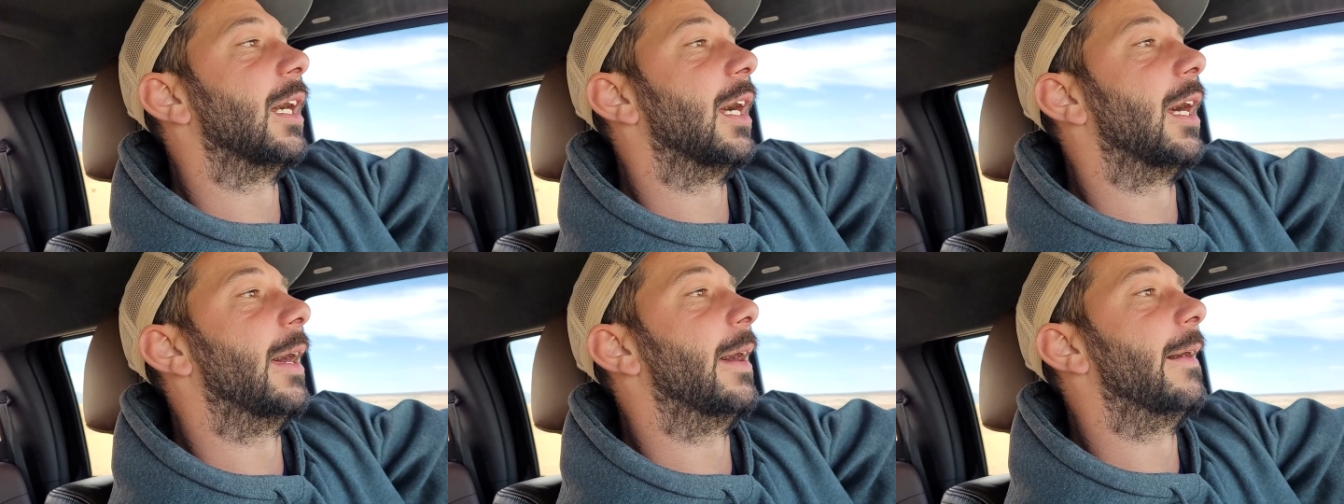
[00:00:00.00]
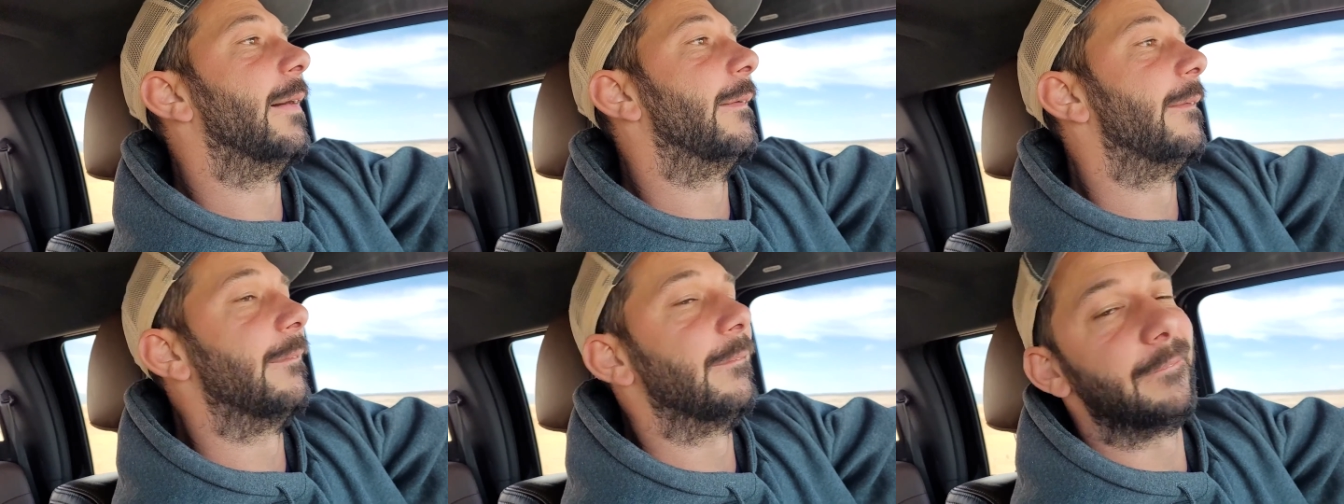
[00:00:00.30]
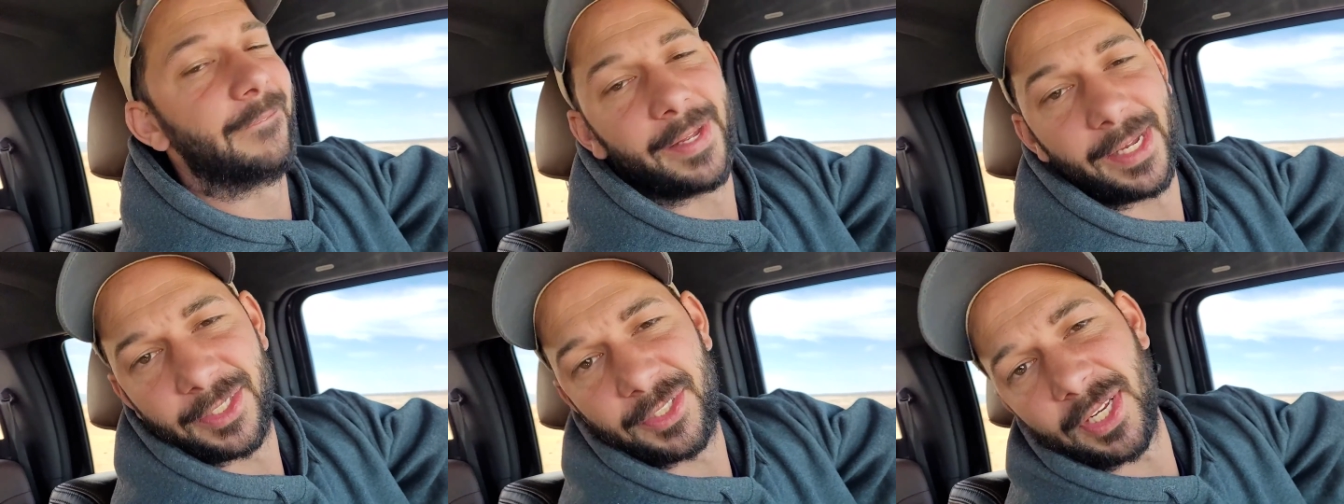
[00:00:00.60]

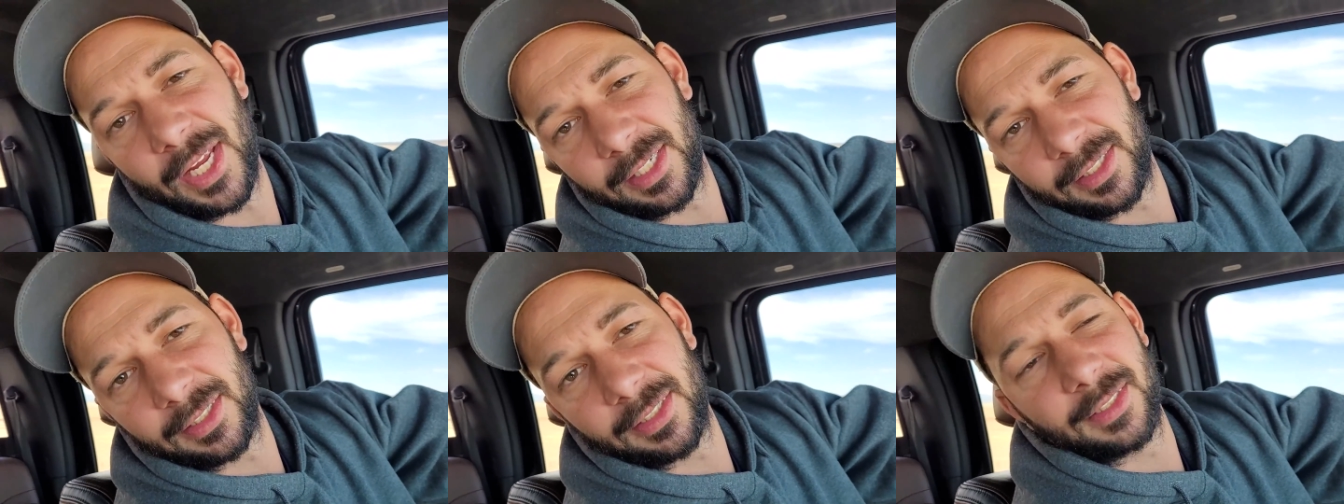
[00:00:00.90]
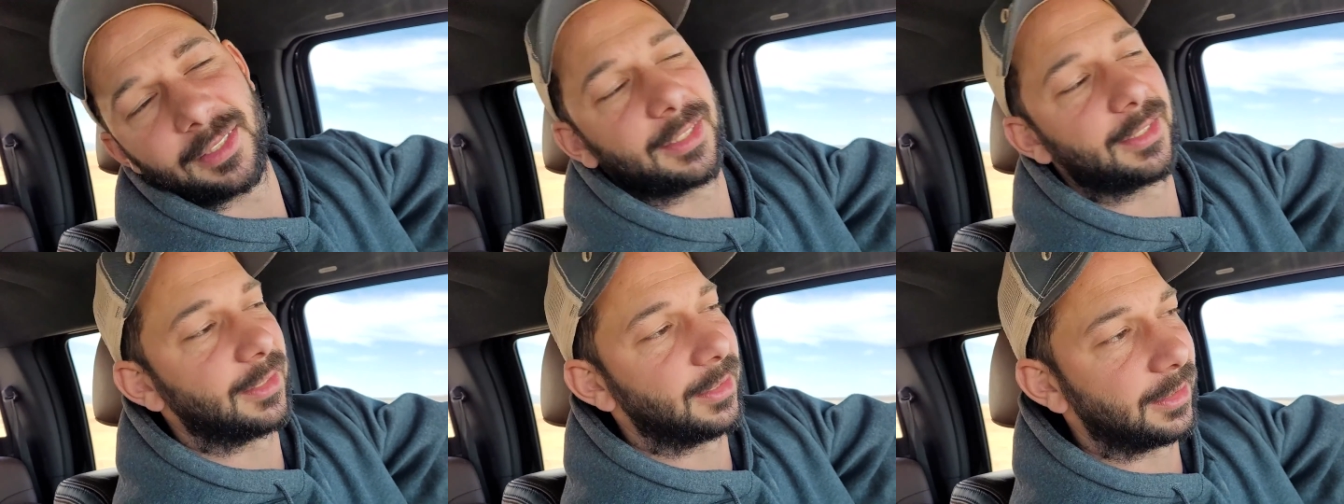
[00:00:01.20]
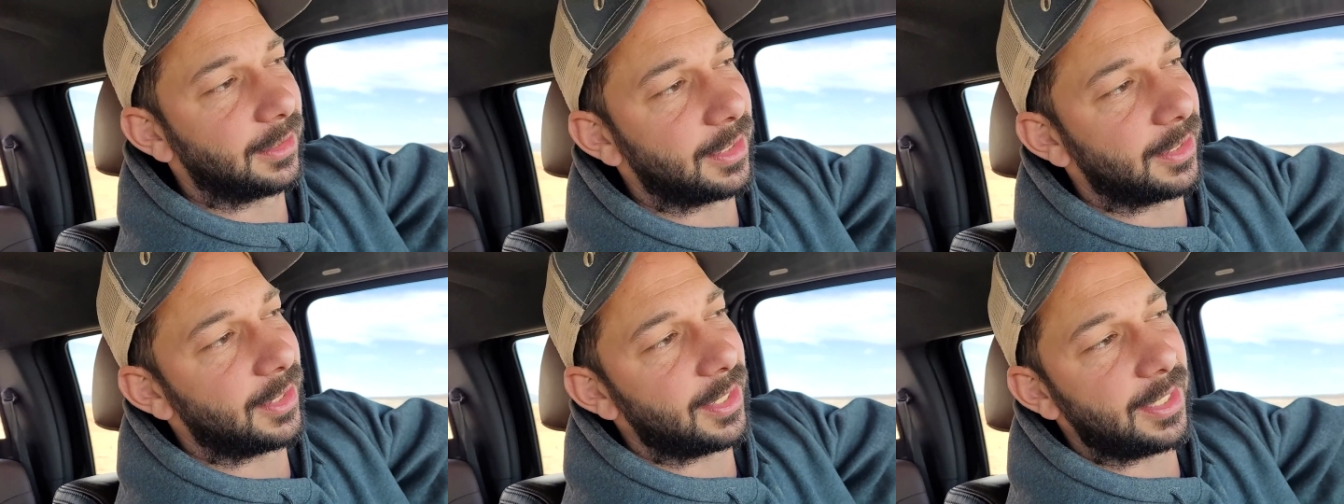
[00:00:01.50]
uh, I checked
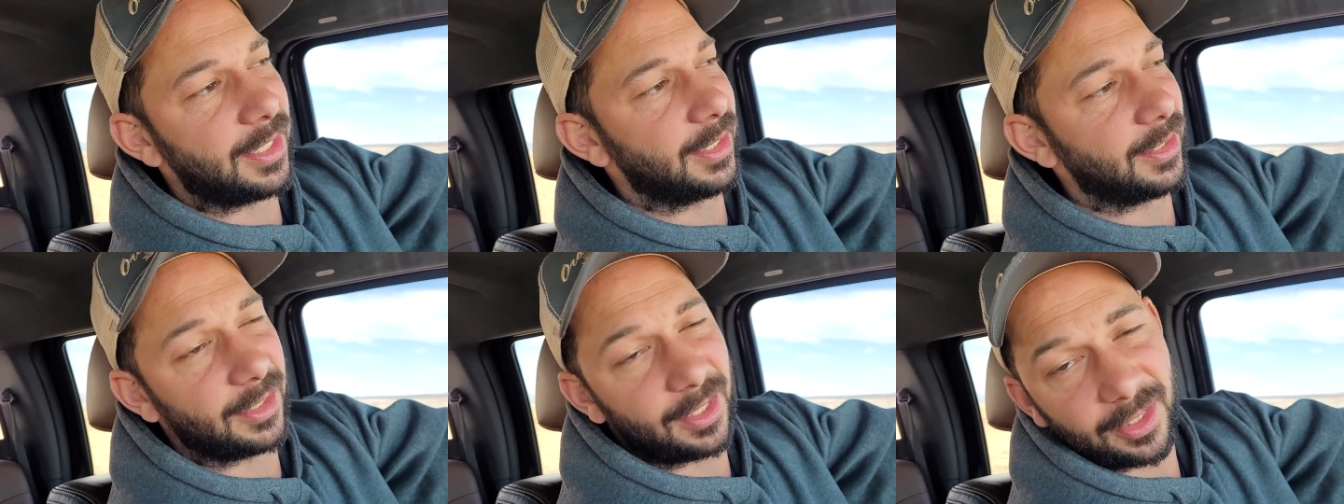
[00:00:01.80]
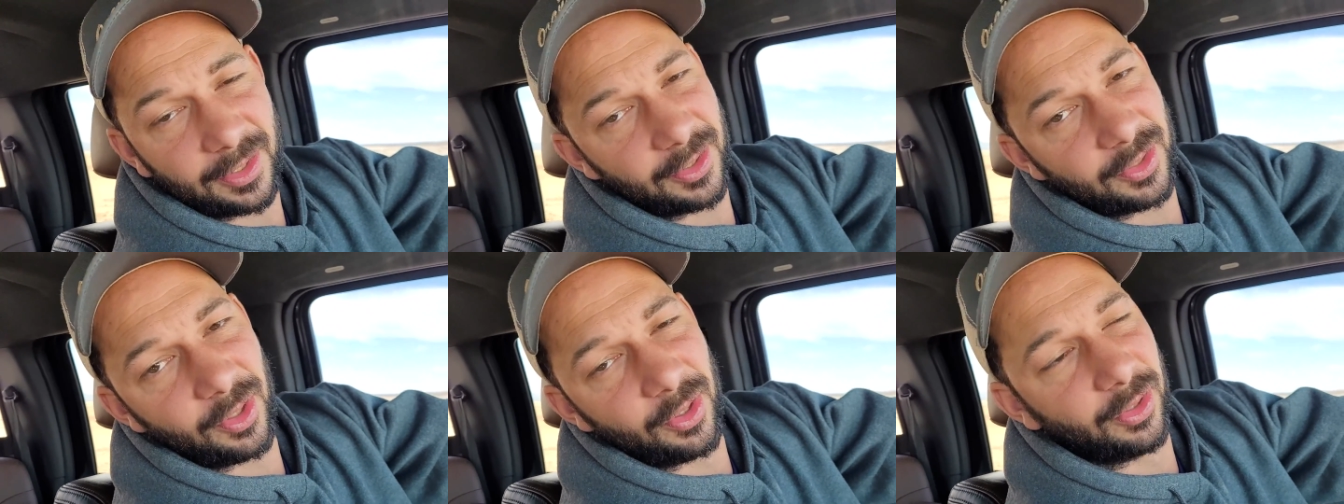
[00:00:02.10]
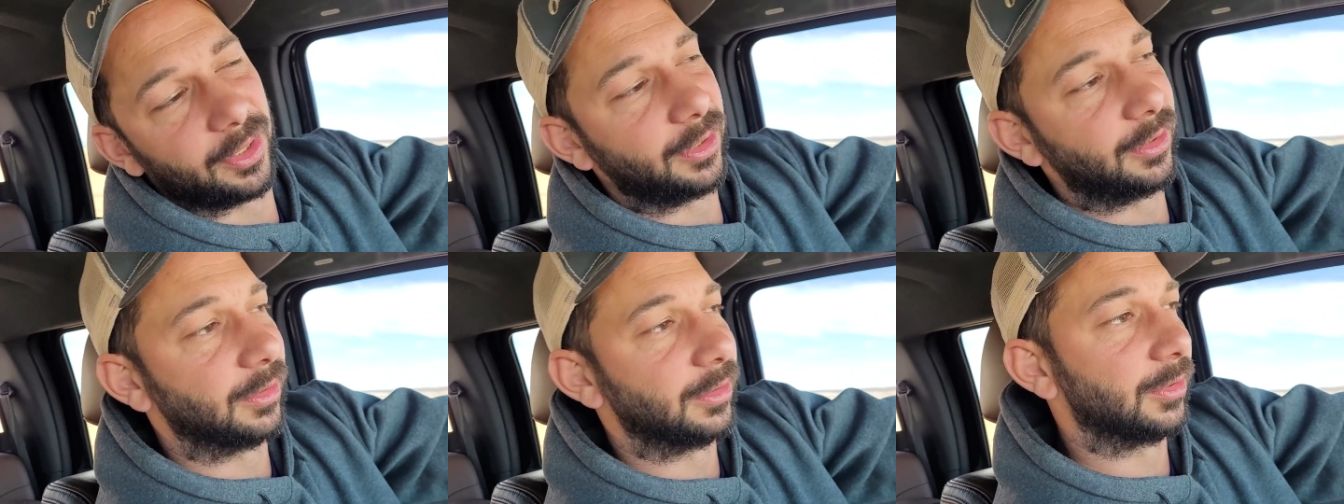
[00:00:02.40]
to see it's not
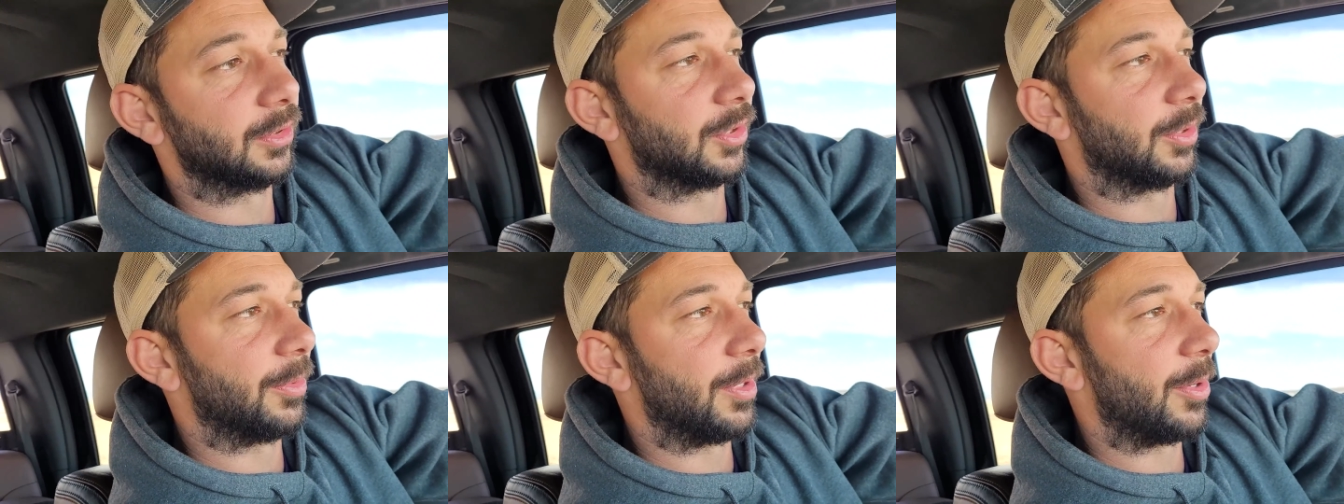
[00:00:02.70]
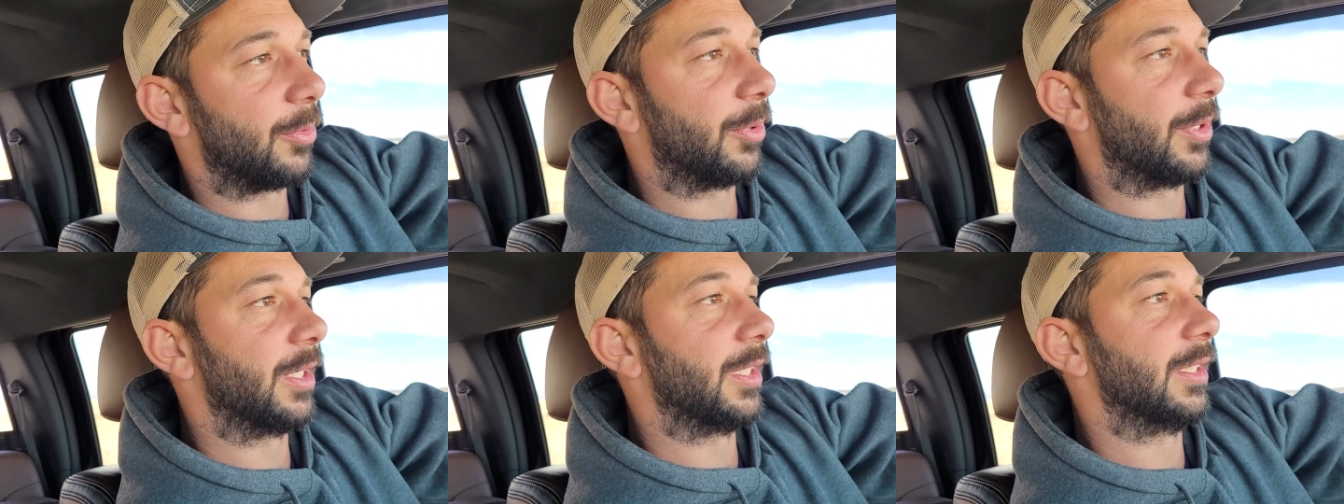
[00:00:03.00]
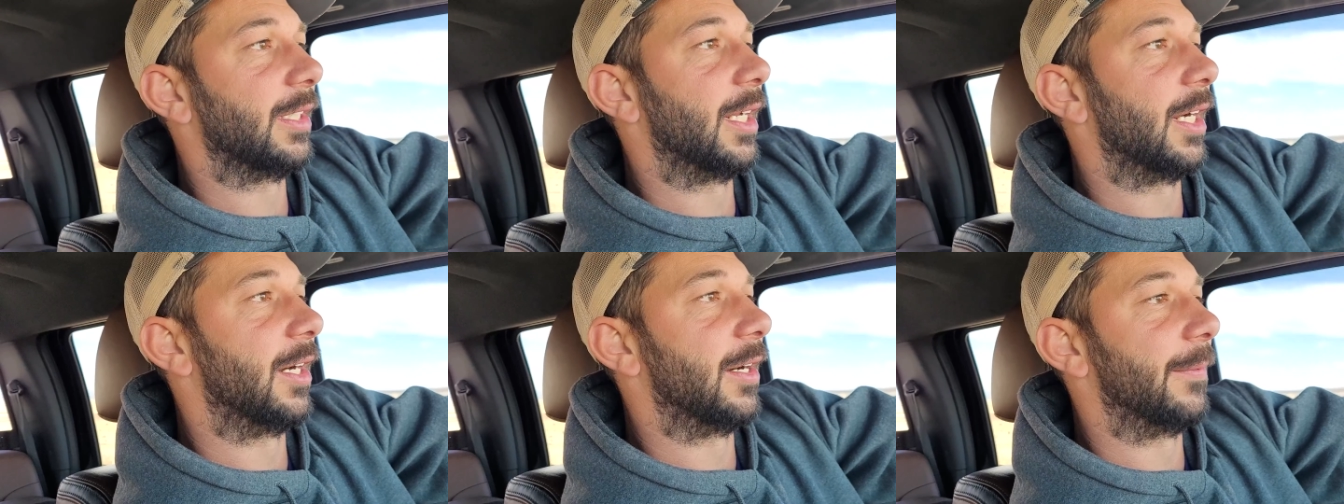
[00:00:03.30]
stolen, so I'm not
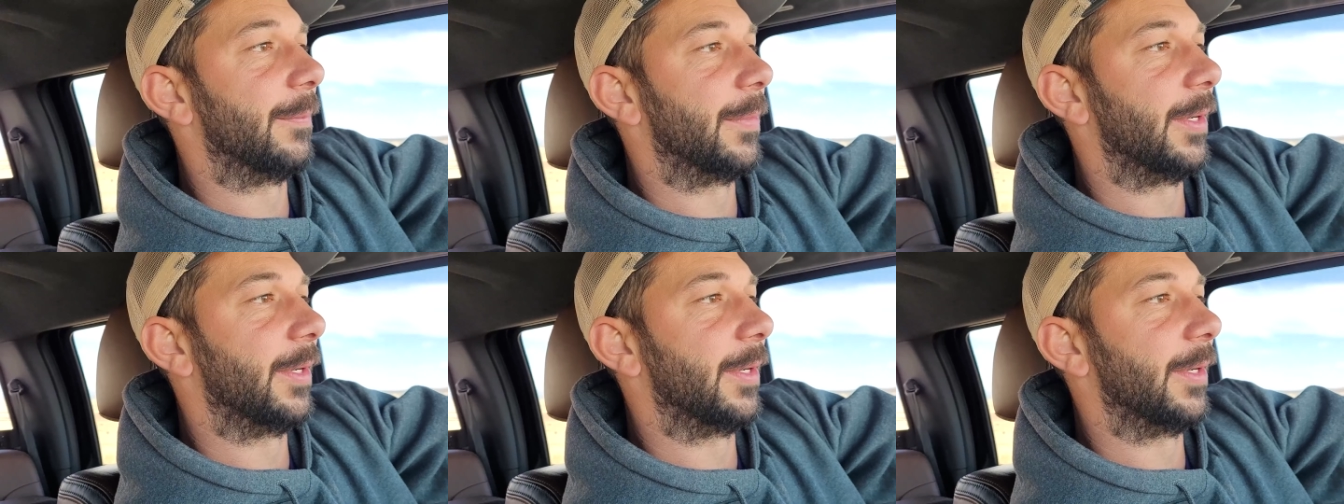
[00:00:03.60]
worried there.